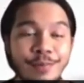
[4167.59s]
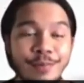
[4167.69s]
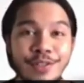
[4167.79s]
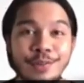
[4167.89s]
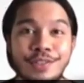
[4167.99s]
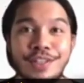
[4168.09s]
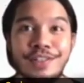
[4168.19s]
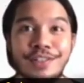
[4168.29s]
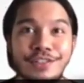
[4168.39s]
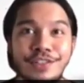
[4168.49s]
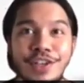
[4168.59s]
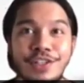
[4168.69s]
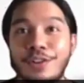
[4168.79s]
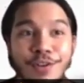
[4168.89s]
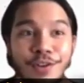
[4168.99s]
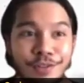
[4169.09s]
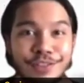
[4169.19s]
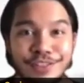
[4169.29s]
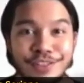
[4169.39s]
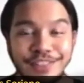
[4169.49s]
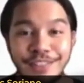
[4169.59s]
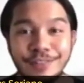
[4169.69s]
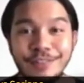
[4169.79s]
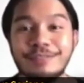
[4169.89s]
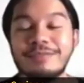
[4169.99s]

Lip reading: by choosing change all colors to yellow.